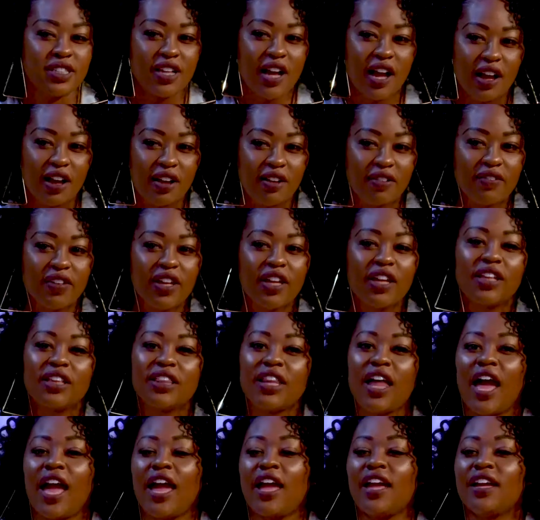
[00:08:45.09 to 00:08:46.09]
stuff, mm-hmm.
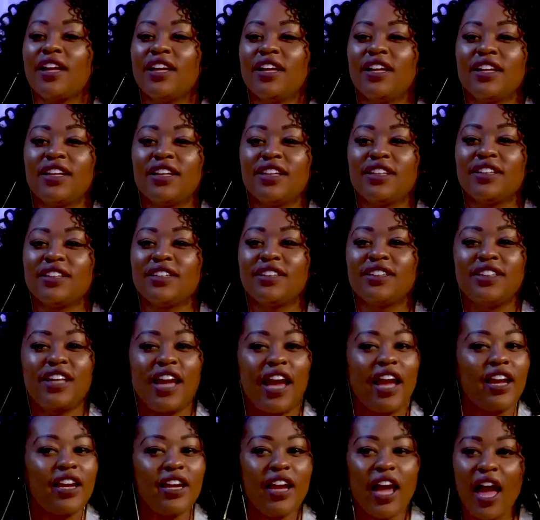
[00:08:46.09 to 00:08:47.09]
like
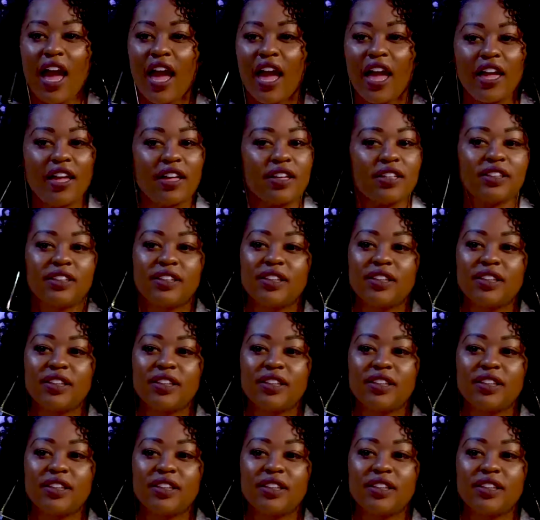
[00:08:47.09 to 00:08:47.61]
they not